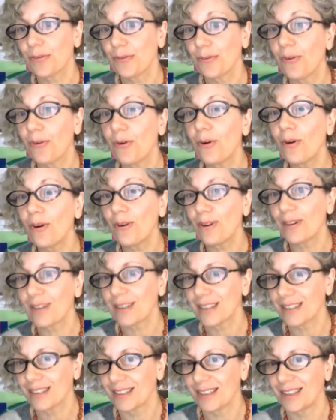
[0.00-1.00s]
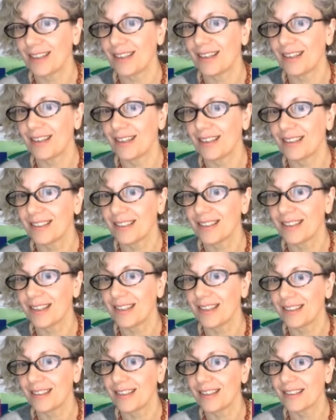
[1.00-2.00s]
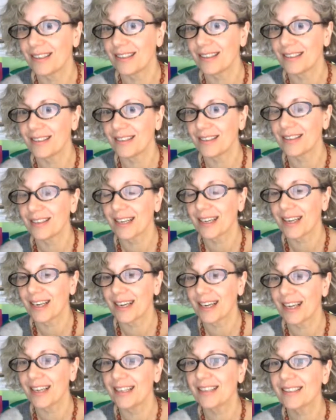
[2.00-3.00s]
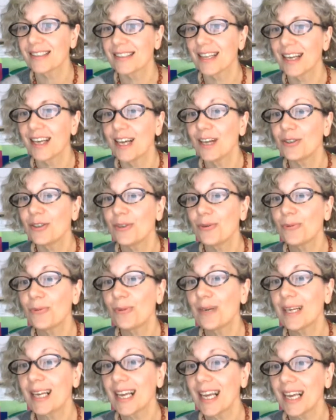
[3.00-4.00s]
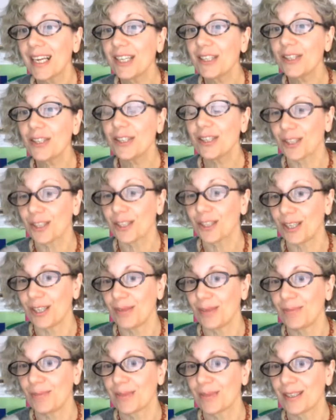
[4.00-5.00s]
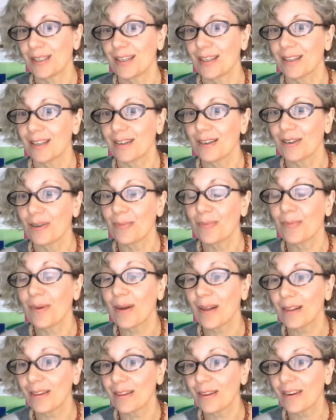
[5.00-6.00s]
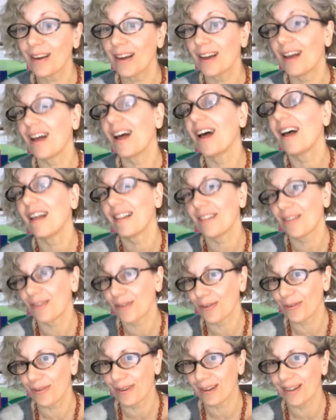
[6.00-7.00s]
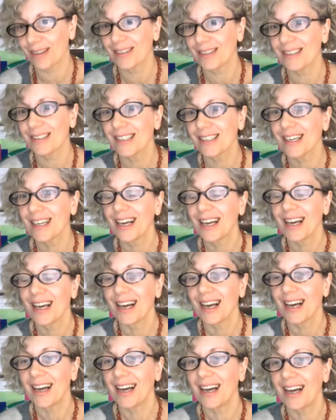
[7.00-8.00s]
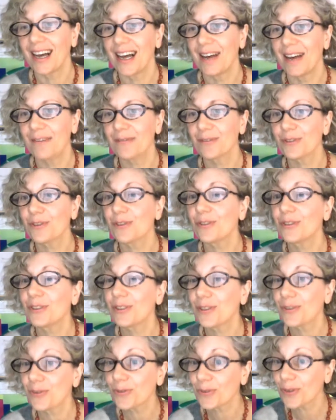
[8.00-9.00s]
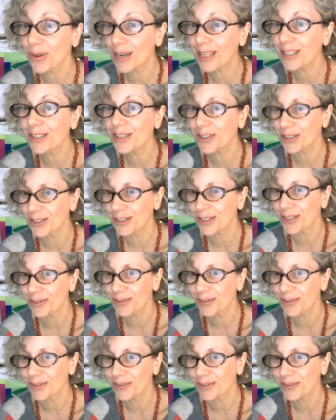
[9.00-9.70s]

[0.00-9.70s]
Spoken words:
for the kids, the relationships the mother and the father have to strangers